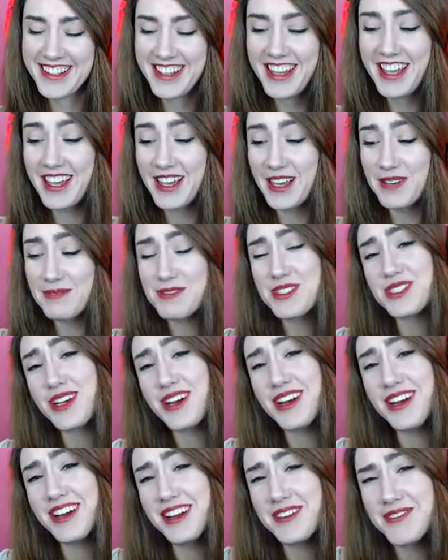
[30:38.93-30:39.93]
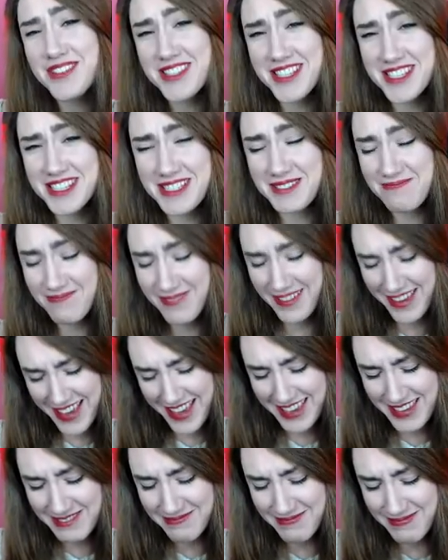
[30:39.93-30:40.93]
I'm sorry, I'm such a
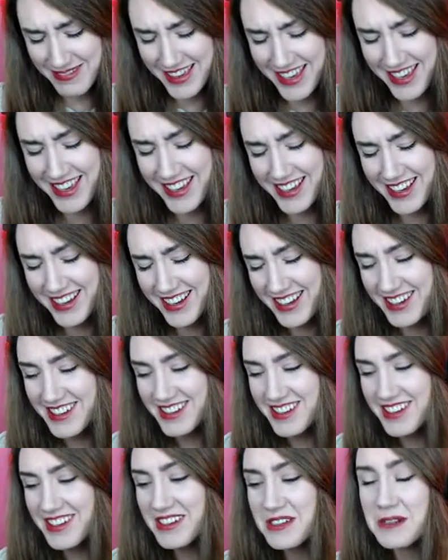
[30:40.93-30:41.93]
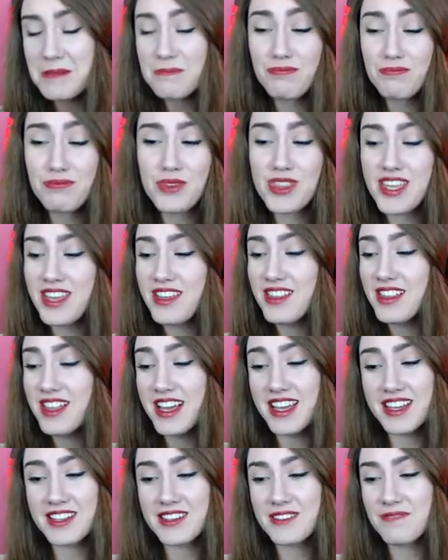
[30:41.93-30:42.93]
baby. But they,
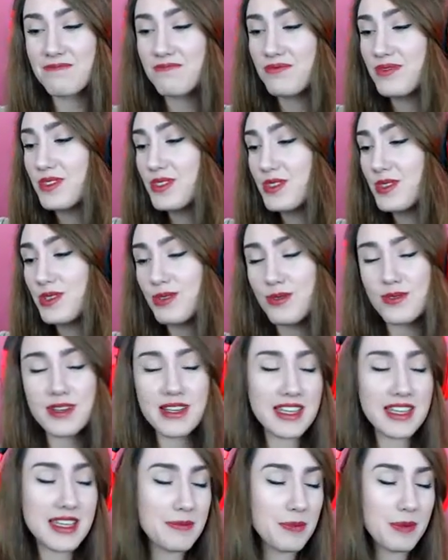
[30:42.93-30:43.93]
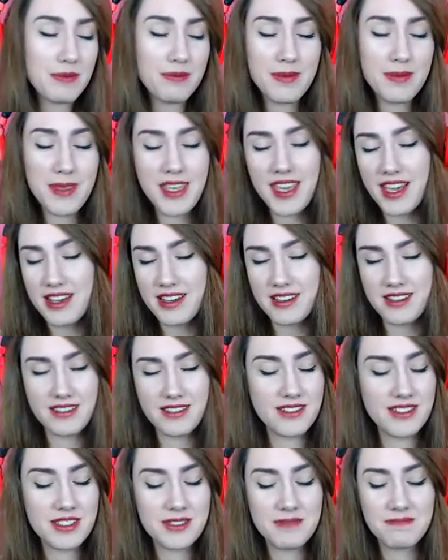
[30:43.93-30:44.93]
like, creep me
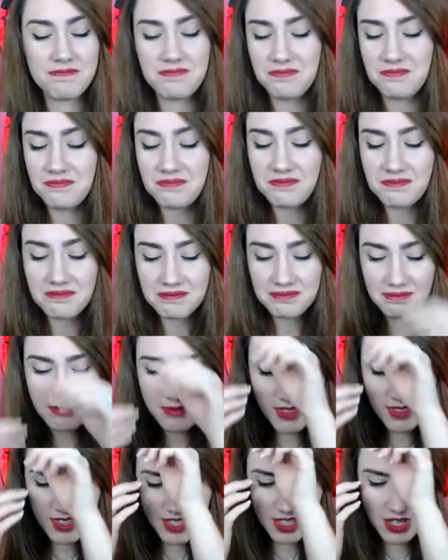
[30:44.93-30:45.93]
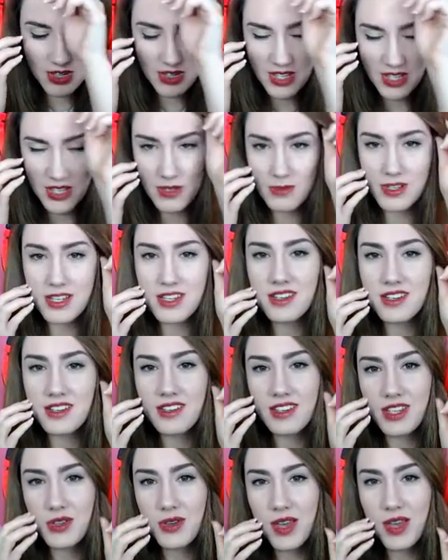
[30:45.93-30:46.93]
out. You know, like, when
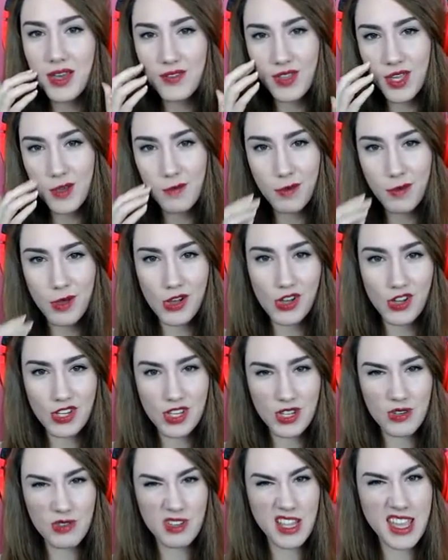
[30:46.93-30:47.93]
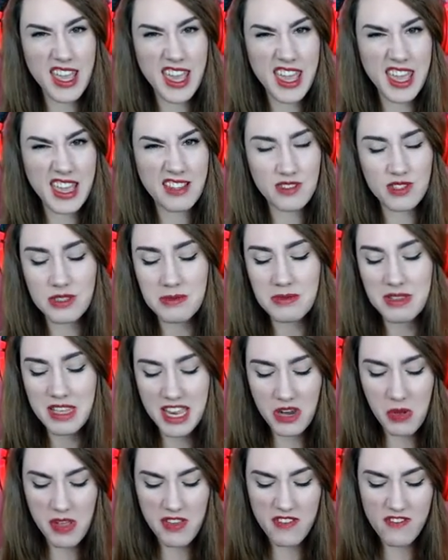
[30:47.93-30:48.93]
you have, like, a bug on you or, like, ants or something, and
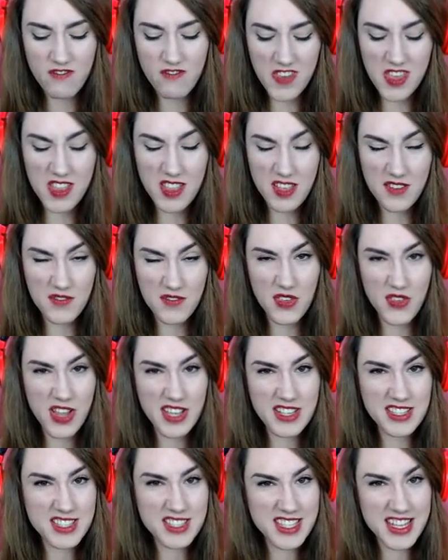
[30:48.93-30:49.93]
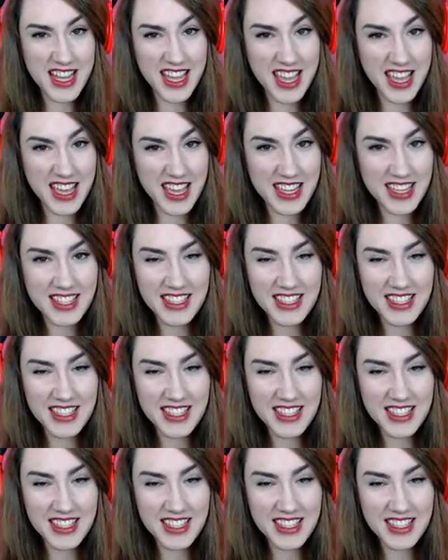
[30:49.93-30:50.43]
you, like, feel it for the rest of the day?